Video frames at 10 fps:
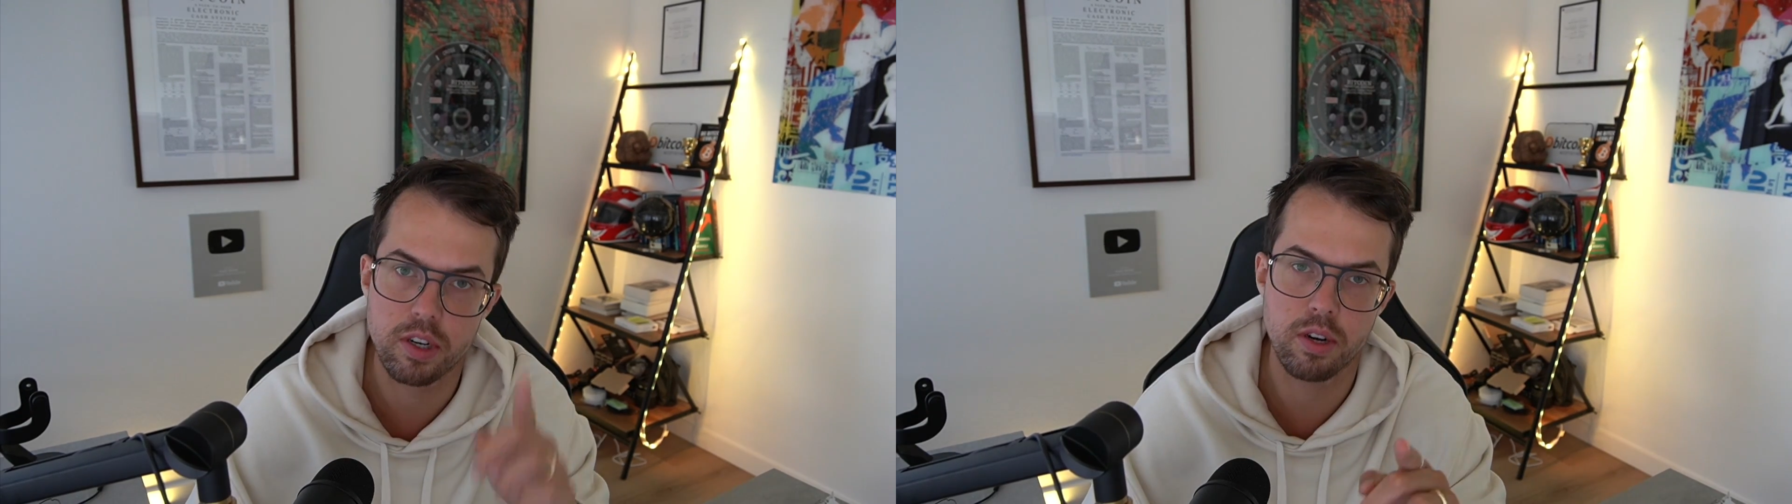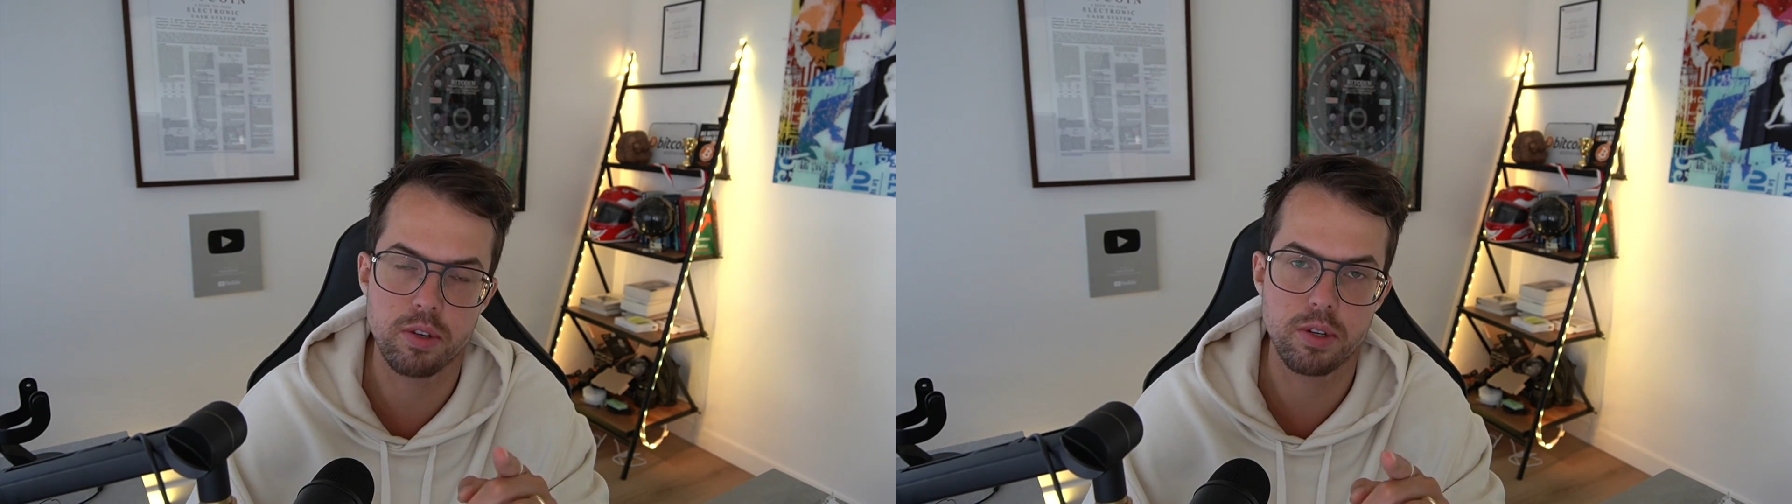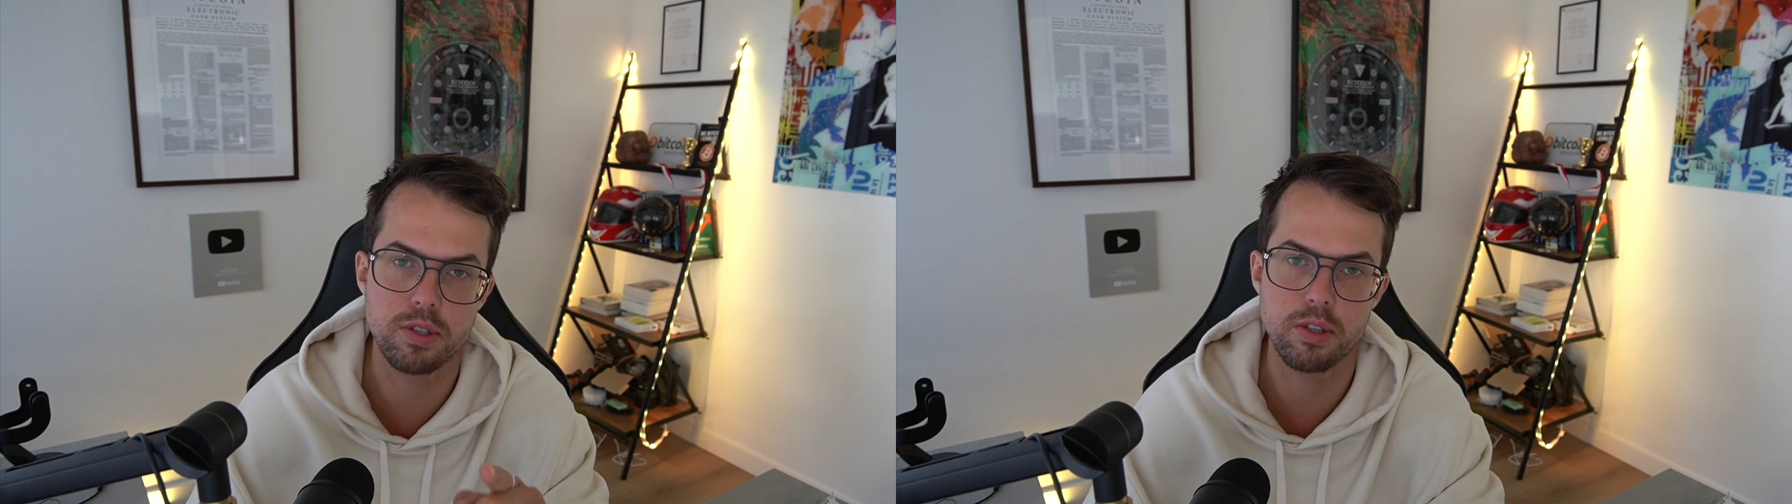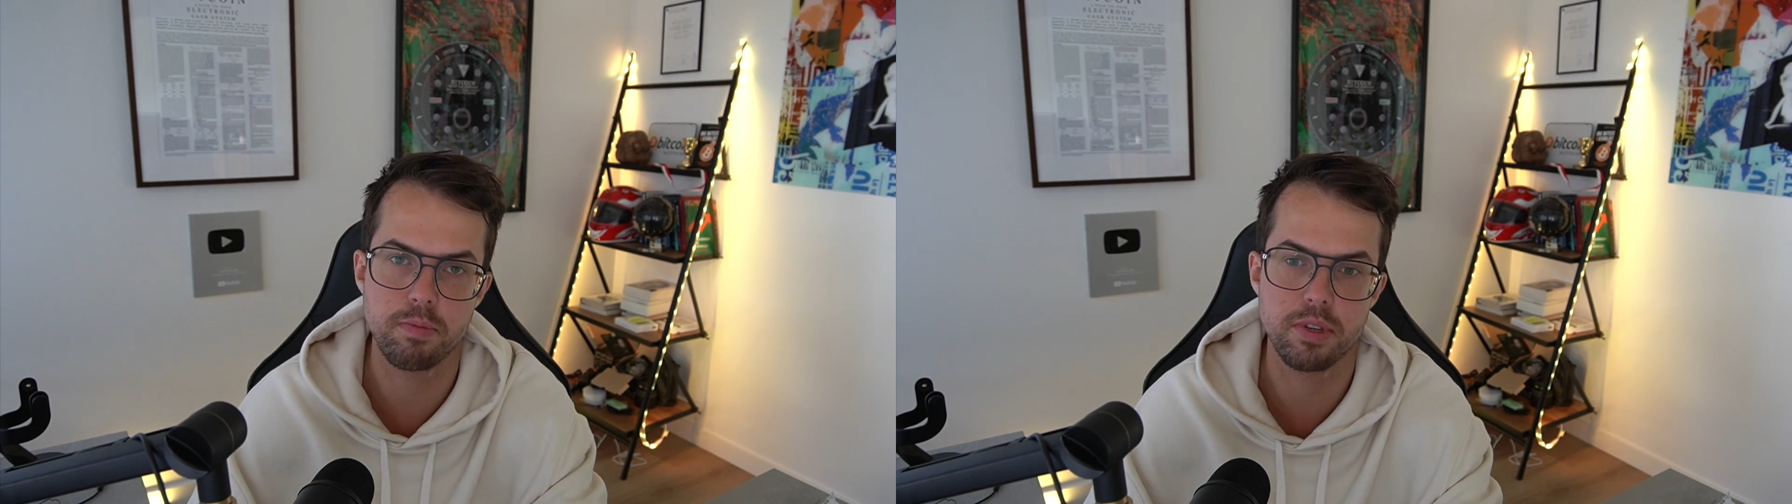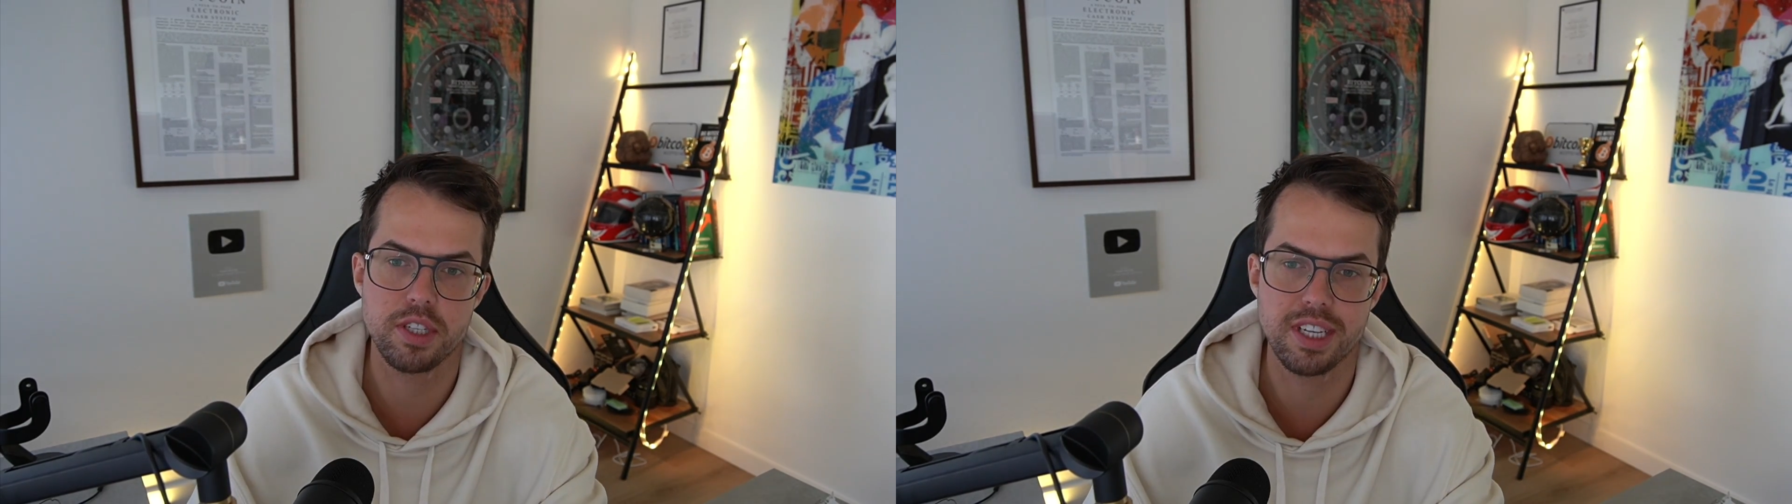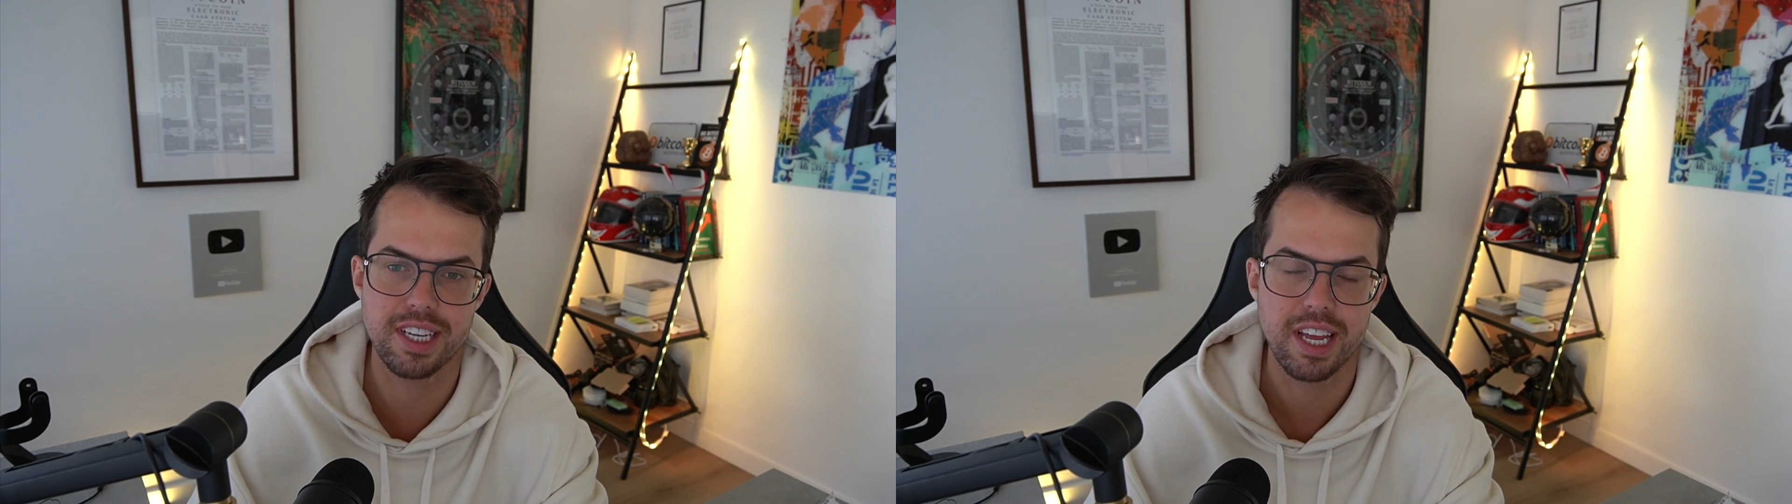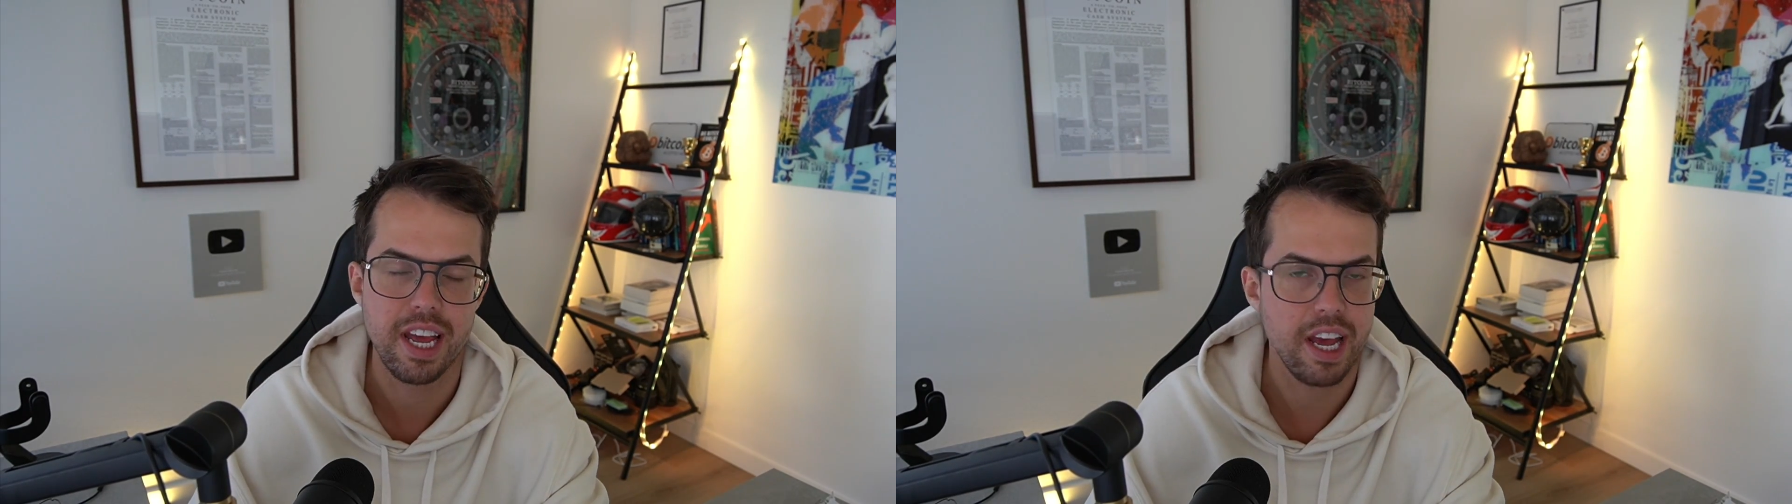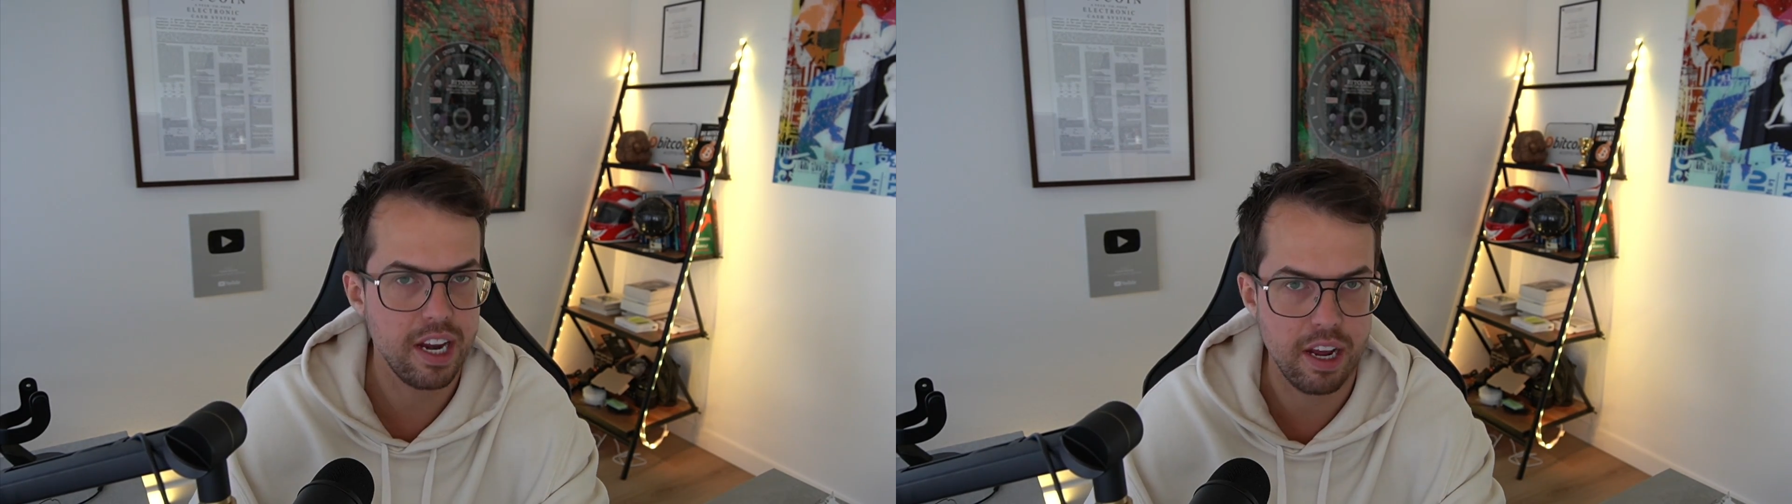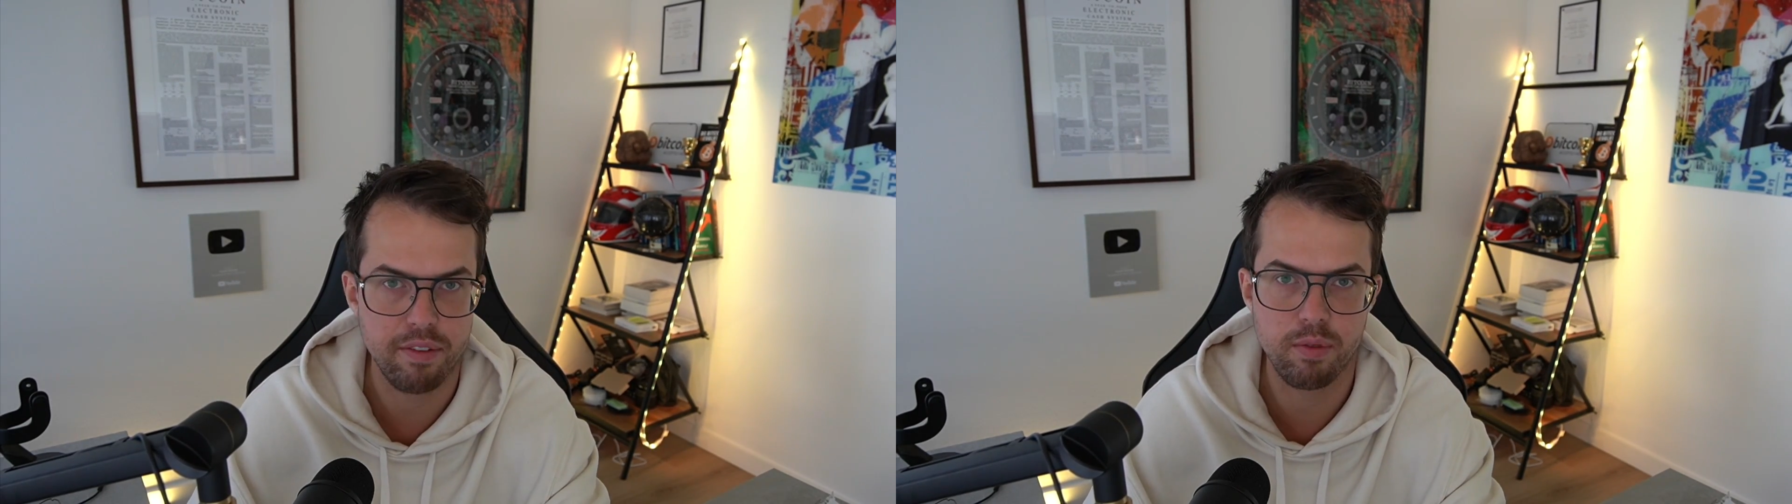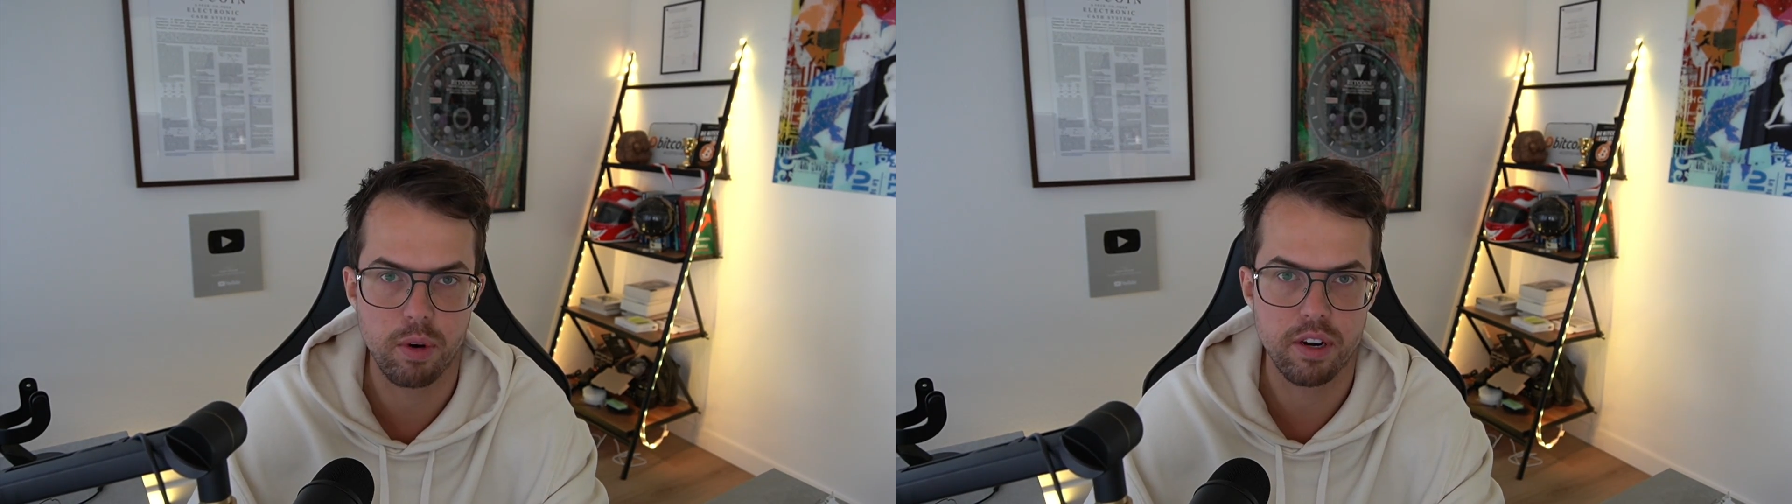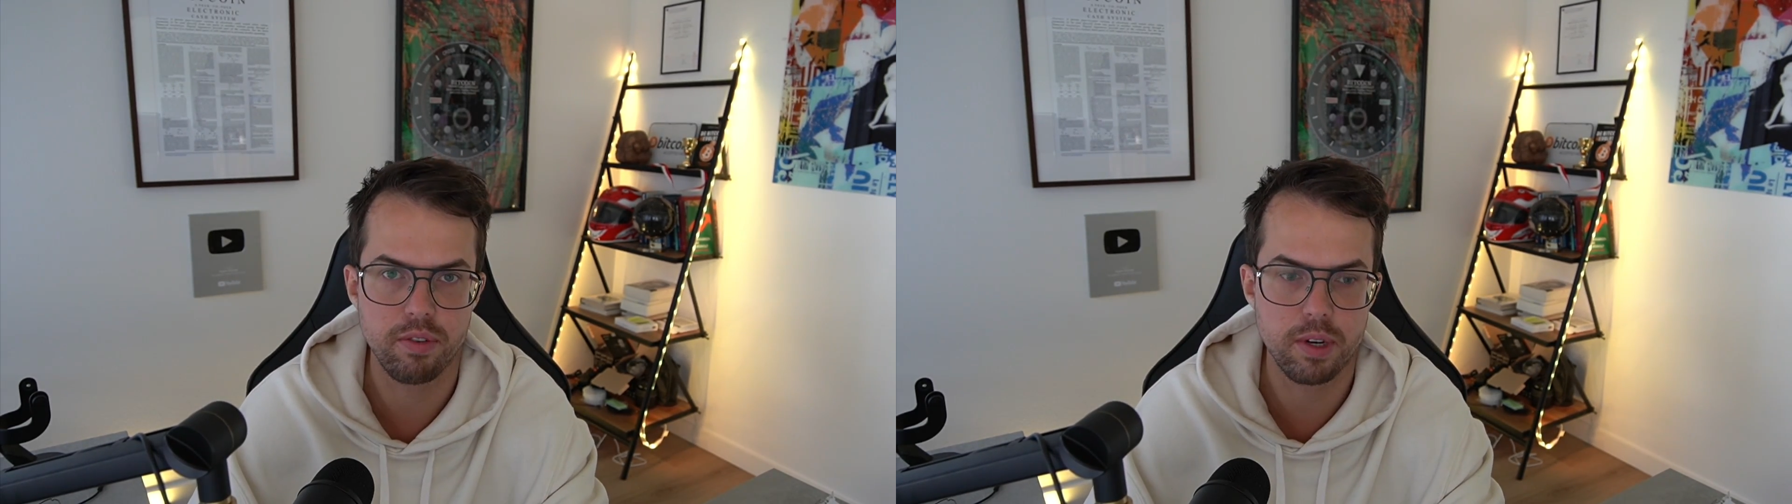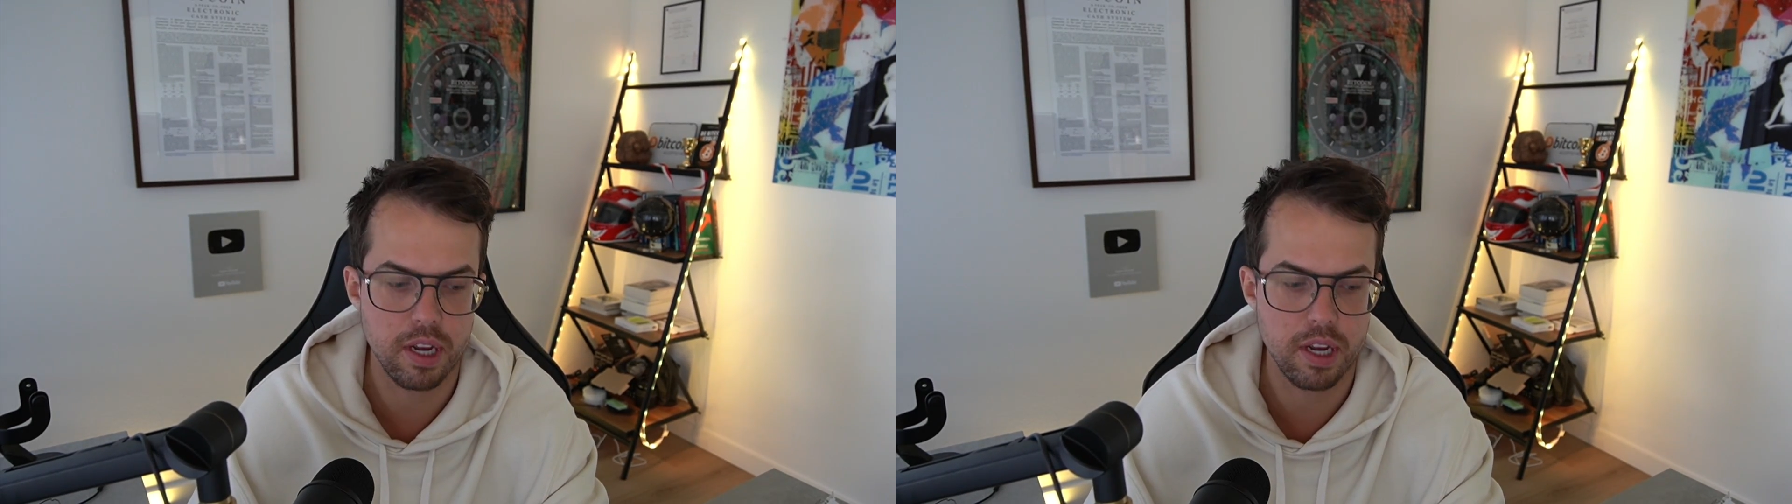Don't do stupid shit and have a wonderful